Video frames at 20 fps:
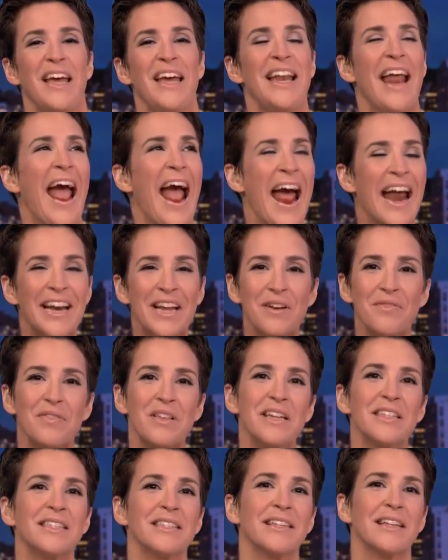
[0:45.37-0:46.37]
In any of
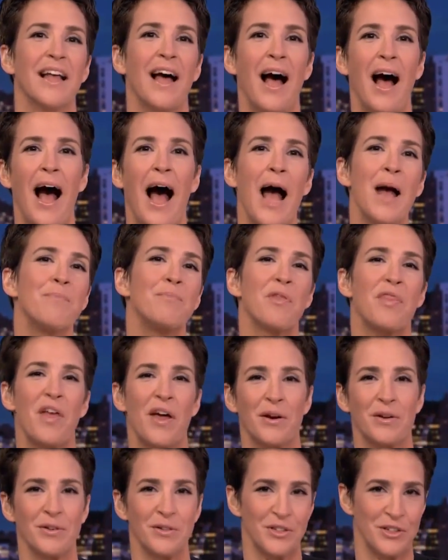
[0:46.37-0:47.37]
these
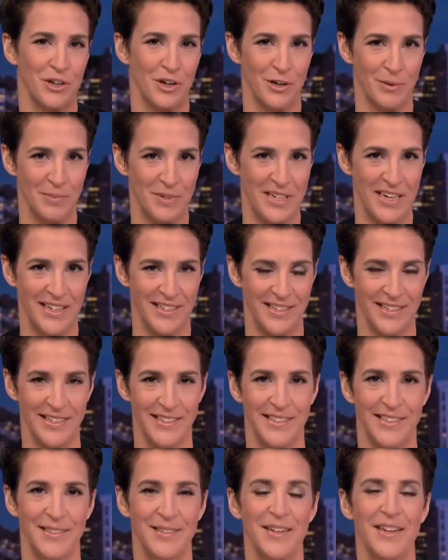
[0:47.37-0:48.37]
hypothetical
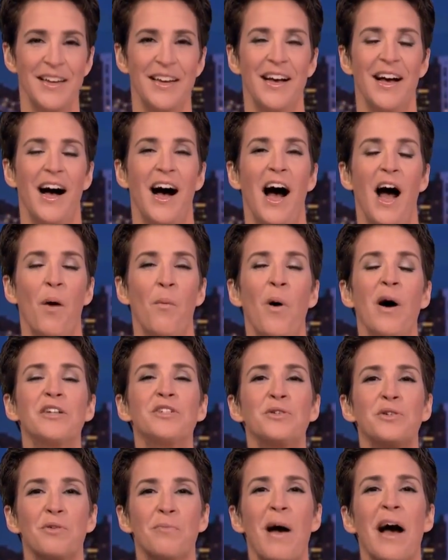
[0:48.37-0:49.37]
circumstances, I
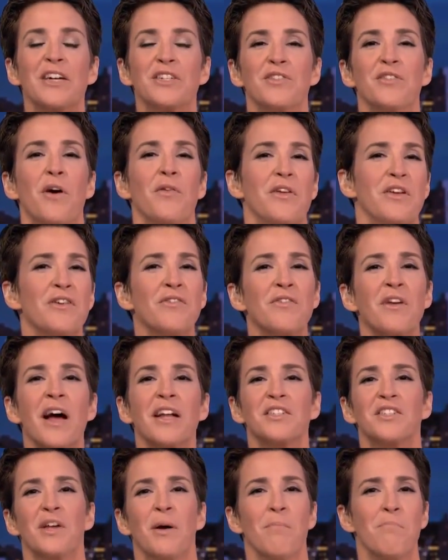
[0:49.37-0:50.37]
want you to imagine, though, that you're
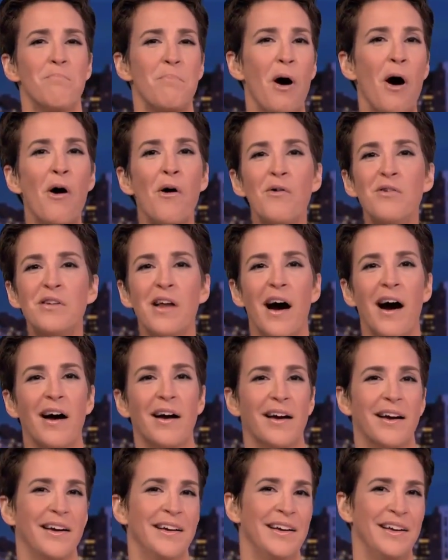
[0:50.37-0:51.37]
not some
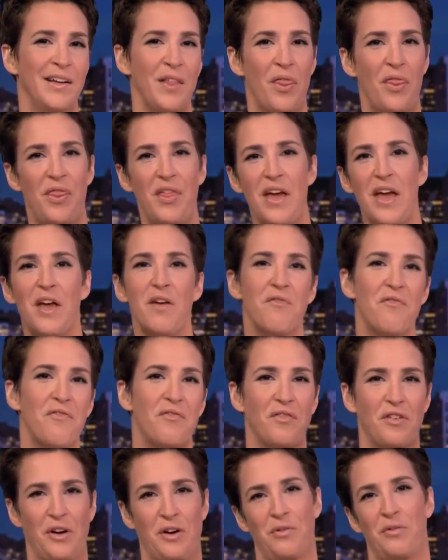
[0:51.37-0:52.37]
podunk,
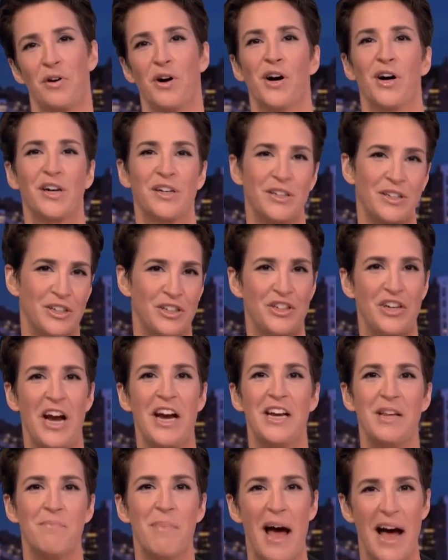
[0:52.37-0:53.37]
thief, crook,
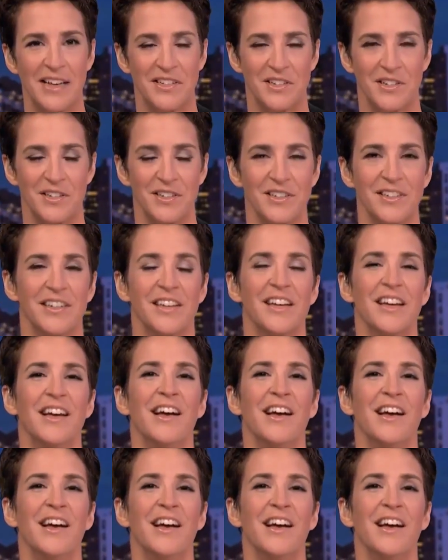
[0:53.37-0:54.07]
shady bastard.